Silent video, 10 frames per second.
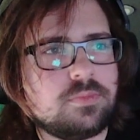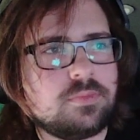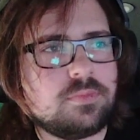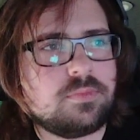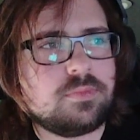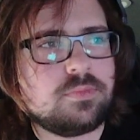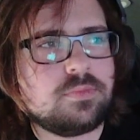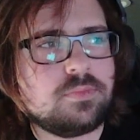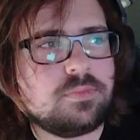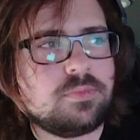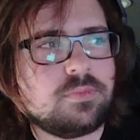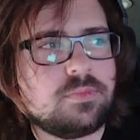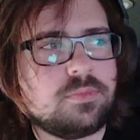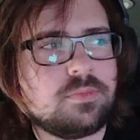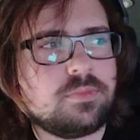
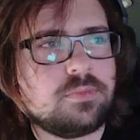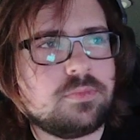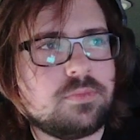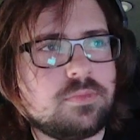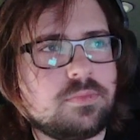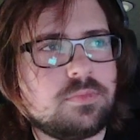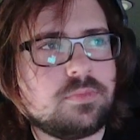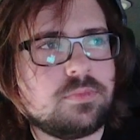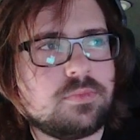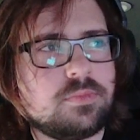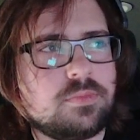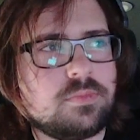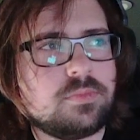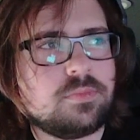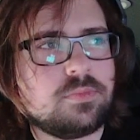
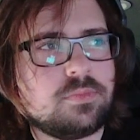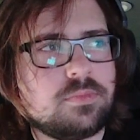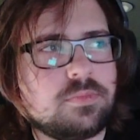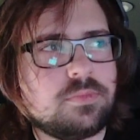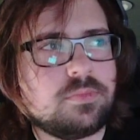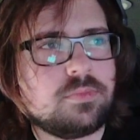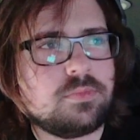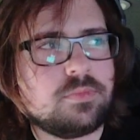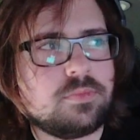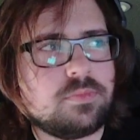This person isn't speaking.